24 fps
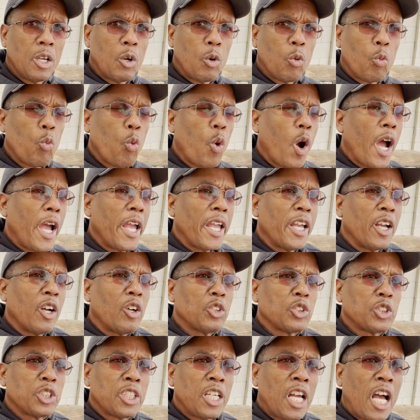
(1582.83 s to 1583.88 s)
Why
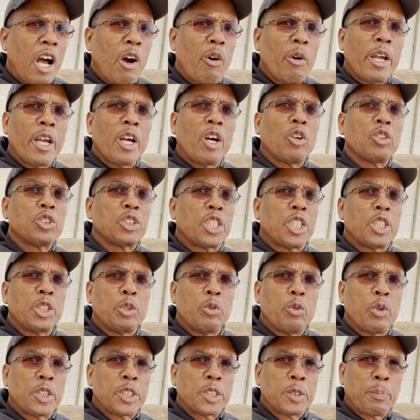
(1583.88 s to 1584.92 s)
else? How else can
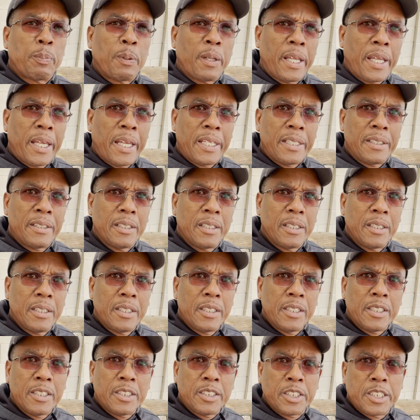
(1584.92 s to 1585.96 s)
you explain
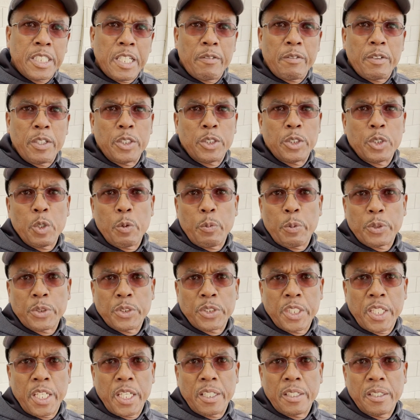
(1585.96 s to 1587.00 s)

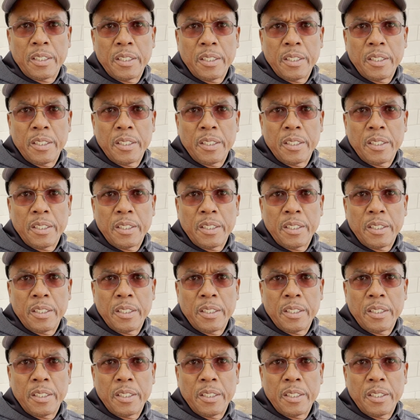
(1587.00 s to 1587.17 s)
72%